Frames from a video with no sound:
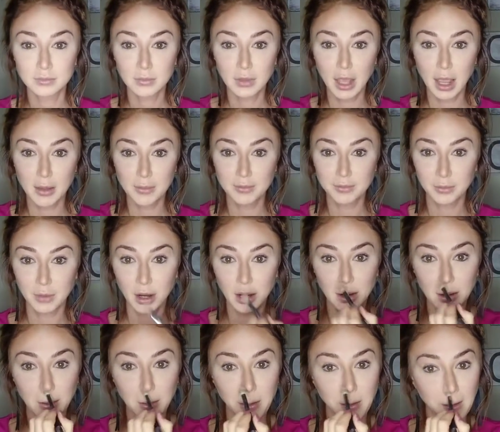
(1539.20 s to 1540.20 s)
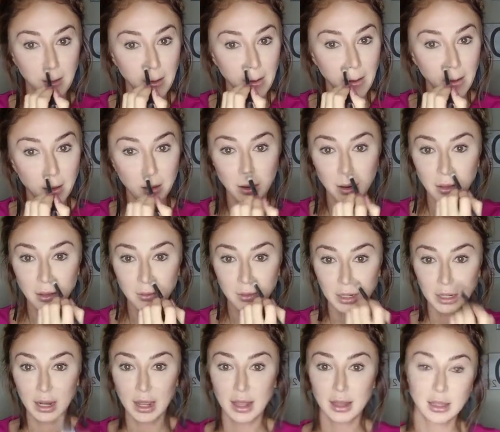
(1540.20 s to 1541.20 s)
Okay, alright. Then we're
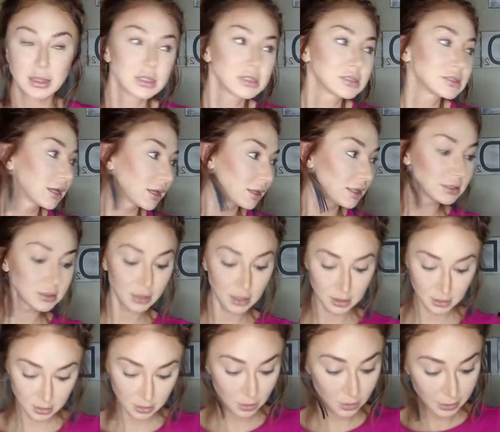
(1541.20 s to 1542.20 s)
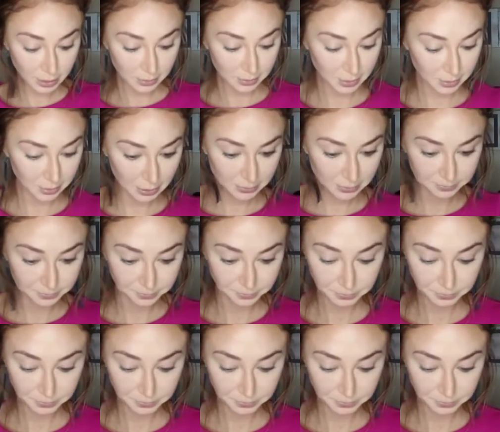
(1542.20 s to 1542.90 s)
going to highlight this thing. It's okay. Go ahead, baby.